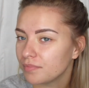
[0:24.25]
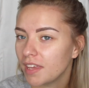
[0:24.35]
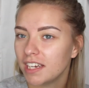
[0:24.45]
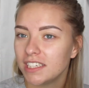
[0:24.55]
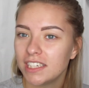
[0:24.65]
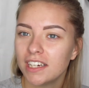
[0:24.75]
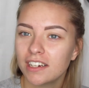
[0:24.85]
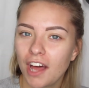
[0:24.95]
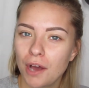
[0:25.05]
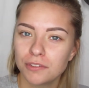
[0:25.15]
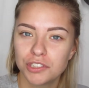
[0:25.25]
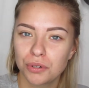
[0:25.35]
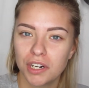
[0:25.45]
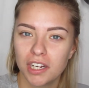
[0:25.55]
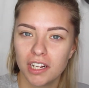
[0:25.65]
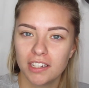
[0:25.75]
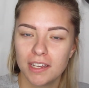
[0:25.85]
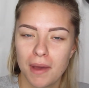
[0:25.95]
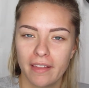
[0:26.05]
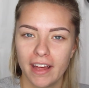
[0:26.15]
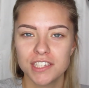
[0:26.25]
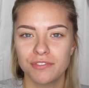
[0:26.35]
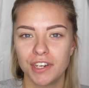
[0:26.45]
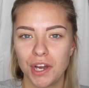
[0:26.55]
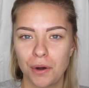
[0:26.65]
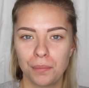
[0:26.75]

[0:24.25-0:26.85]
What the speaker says: and I did a clown tutorial in my last video,